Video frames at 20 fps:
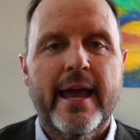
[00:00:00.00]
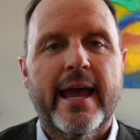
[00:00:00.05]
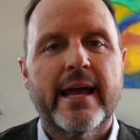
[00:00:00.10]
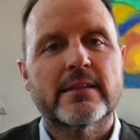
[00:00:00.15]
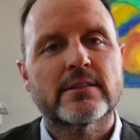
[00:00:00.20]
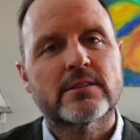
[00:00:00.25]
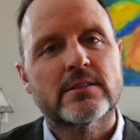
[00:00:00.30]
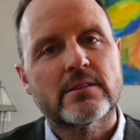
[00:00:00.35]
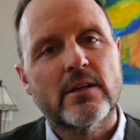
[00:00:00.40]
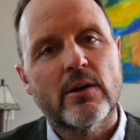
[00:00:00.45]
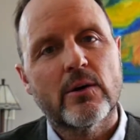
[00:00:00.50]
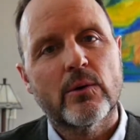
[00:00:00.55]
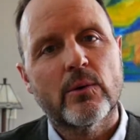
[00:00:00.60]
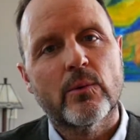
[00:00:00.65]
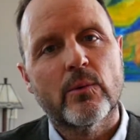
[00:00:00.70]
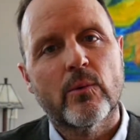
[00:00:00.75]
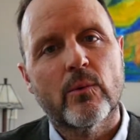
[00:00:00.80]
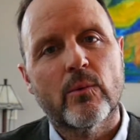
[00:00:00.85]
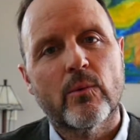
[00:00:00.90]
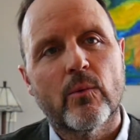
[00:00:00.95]
And
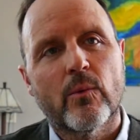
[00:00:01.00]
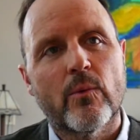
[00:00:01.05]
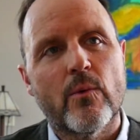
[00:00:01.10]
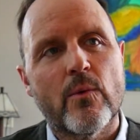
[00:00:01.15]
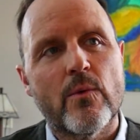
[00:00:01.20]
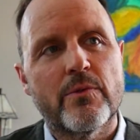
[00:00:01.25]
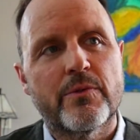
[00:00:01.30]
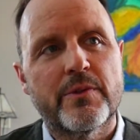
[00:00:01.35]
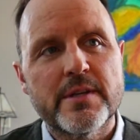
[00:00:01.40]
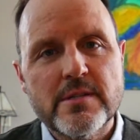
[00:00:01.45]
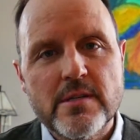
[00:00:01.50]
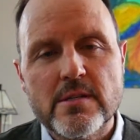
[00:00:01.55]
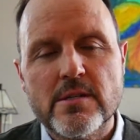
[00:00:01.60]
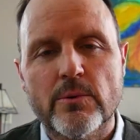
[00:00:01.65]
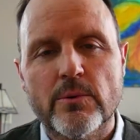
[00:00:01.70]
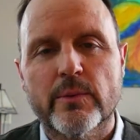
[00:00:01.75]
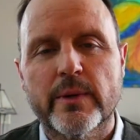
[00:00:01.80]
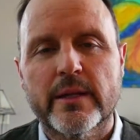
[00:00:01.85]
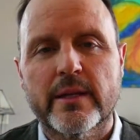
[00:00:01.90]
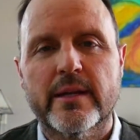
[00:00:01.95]
so this is
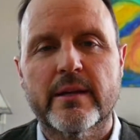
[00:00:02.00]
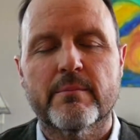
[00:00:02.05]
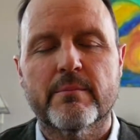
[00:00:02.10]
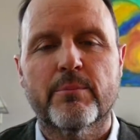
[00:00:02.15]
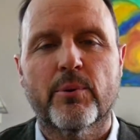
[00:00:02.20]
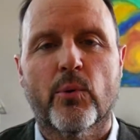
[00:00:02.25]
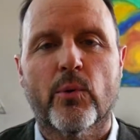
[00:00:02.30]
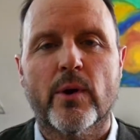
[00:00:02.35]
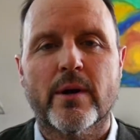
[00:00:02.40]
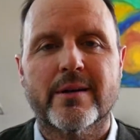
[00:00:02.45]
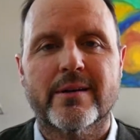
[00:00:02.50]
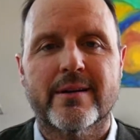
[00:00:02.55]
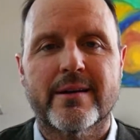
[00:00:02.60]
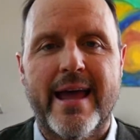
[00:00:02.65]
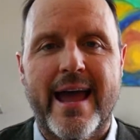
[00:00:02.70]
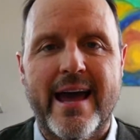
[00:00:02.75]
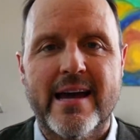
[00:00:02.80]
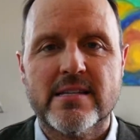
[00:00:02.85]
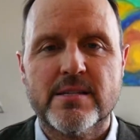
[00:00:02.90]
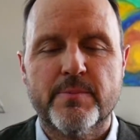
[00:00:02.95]
a really
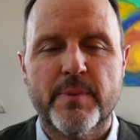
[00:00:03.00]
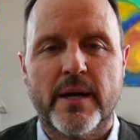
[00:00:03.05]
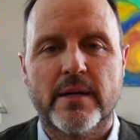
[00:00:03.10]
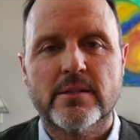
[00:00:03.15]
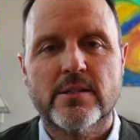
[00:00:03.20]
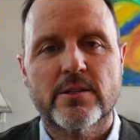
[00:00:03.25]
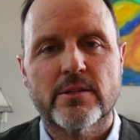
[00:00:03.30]
important aspect